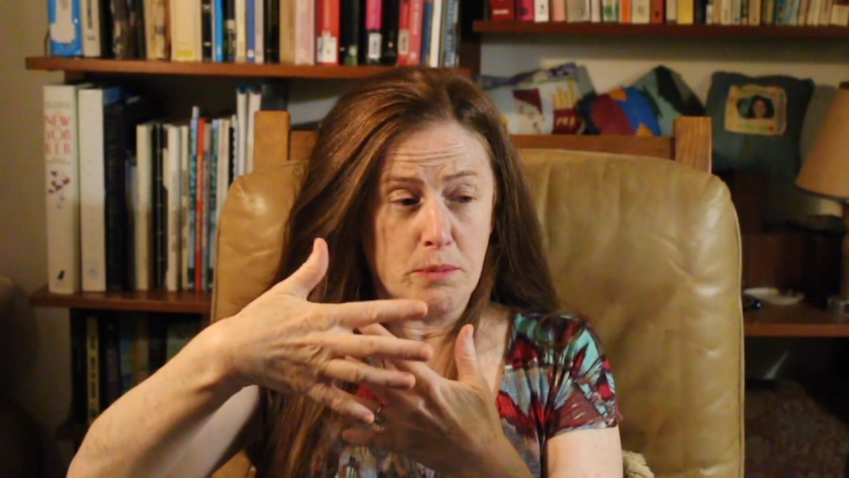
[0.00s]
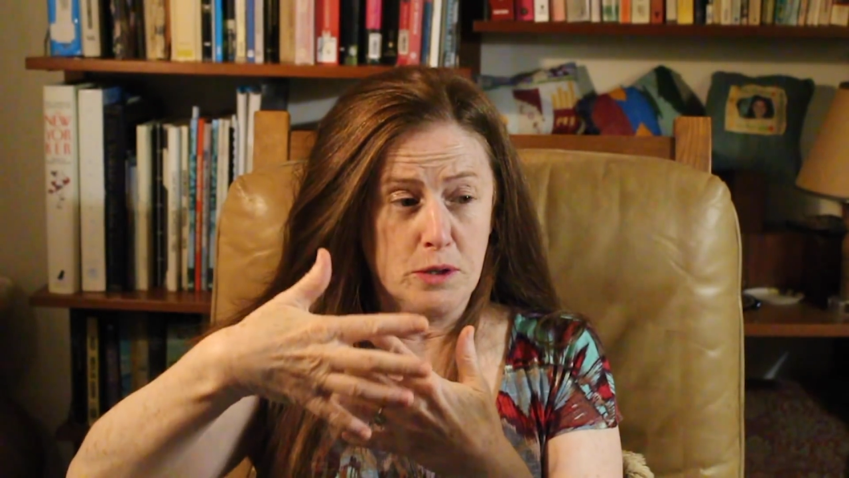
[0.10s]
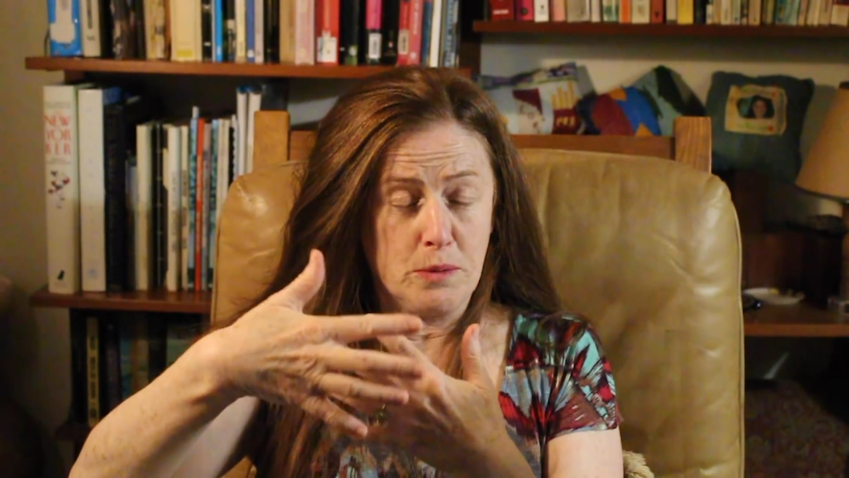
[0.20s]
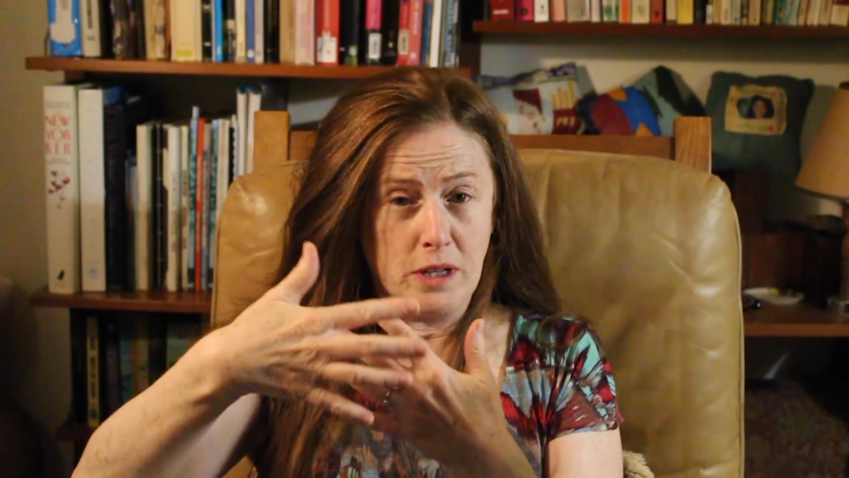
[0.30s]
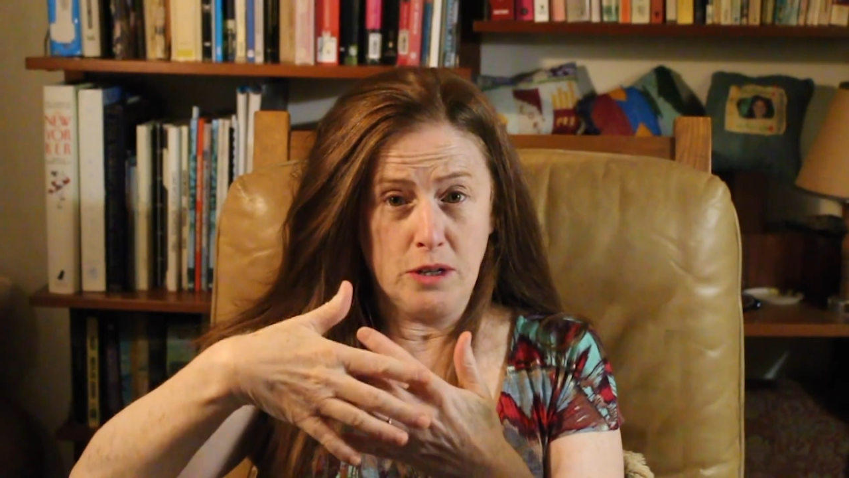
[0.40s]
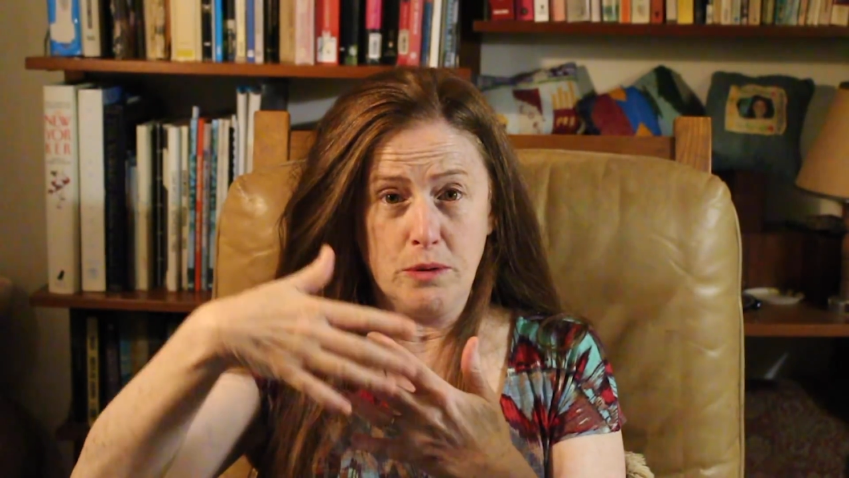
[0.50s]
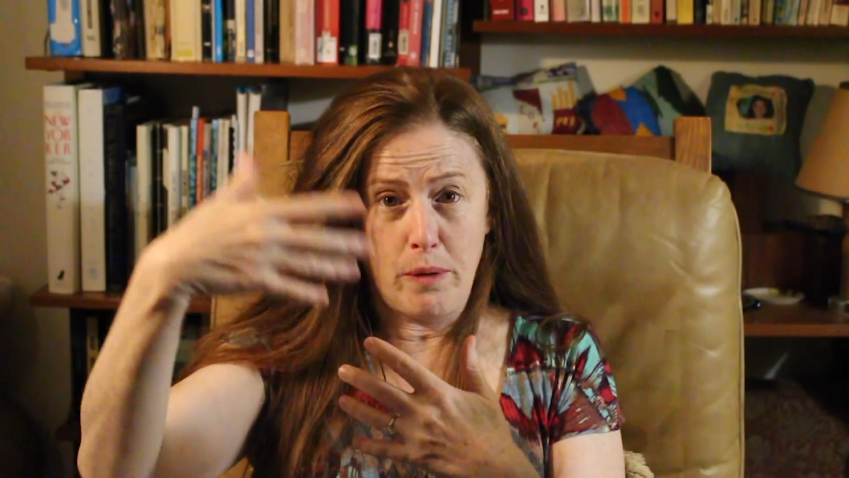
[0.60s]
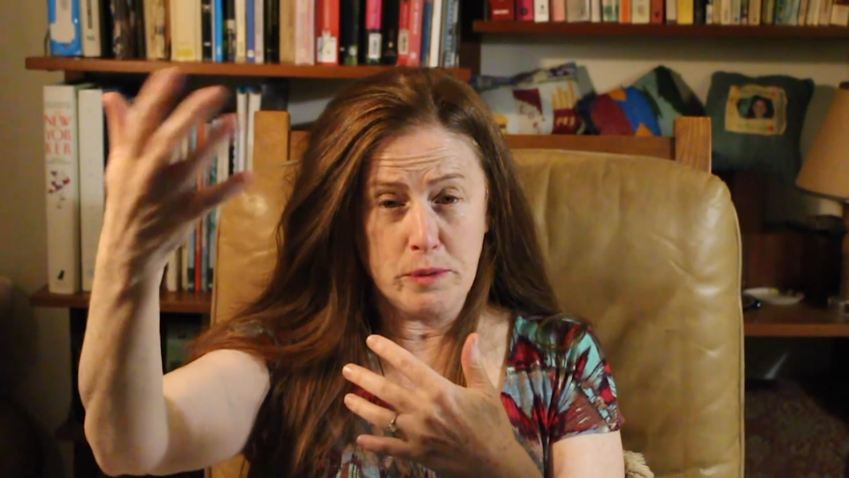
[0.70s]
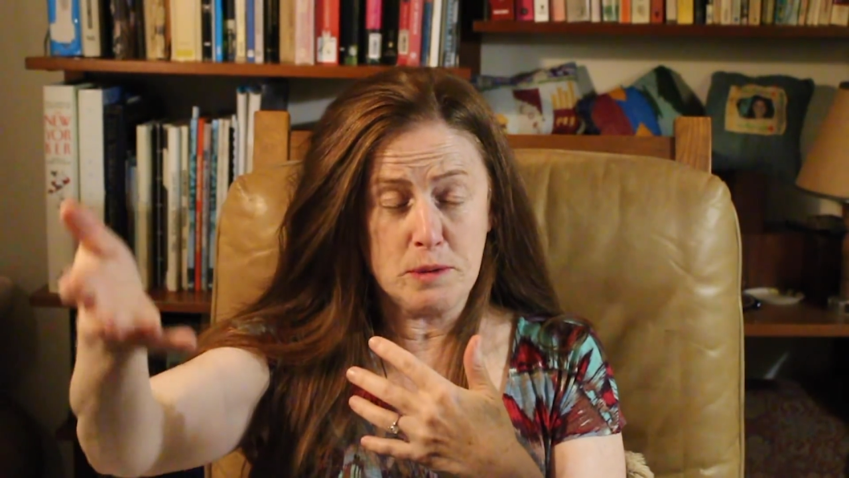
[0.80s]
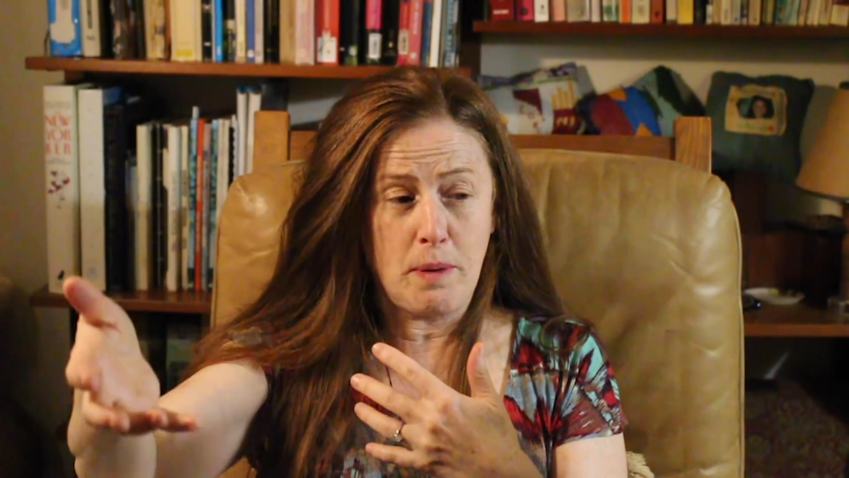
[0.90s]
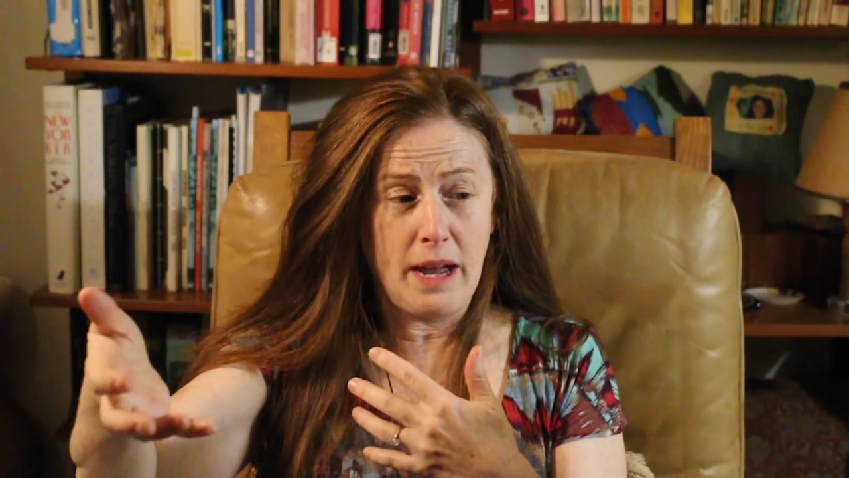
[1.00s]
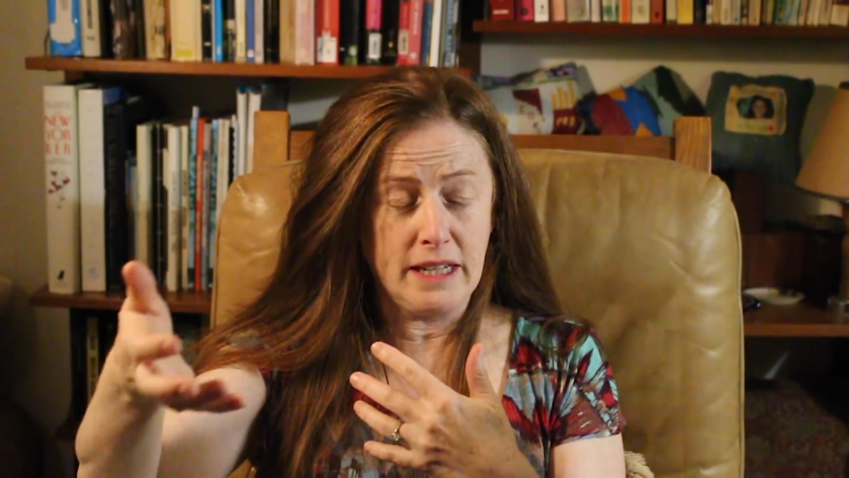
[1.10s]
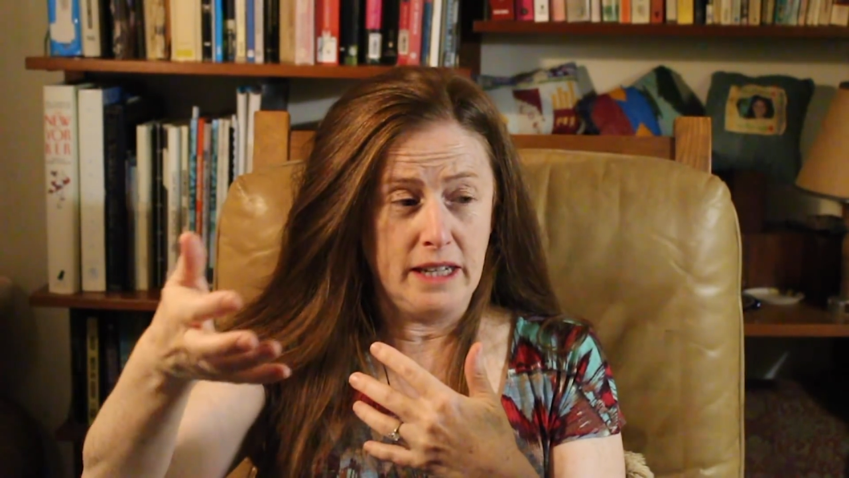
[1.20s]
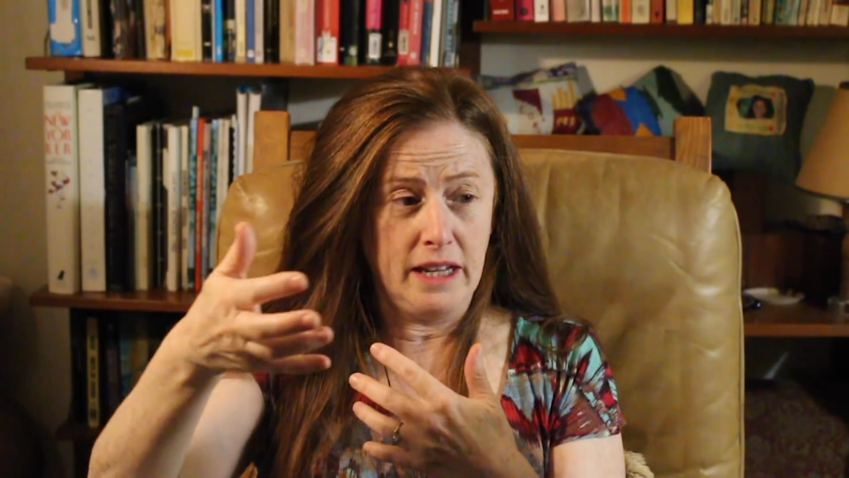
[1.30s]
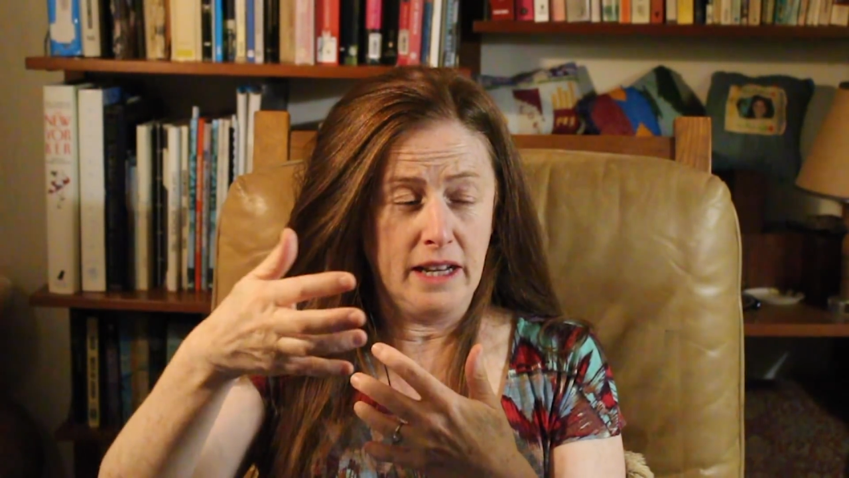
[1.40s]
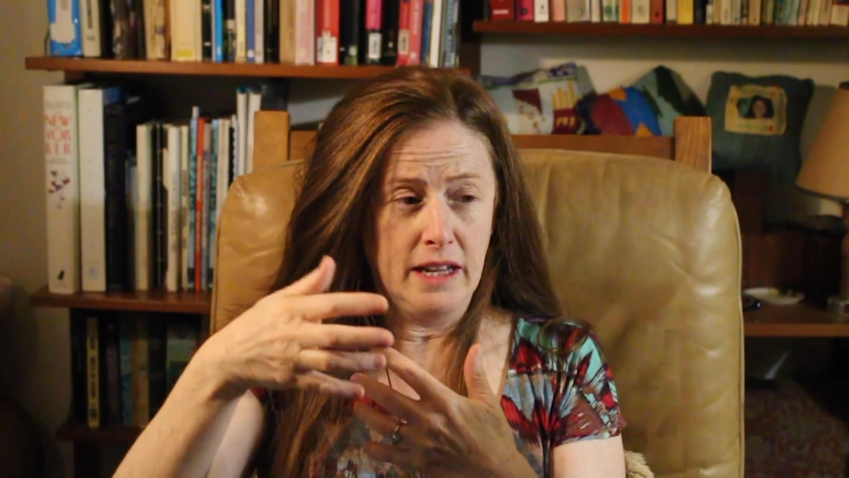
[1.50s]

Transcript: between you and what was behind it.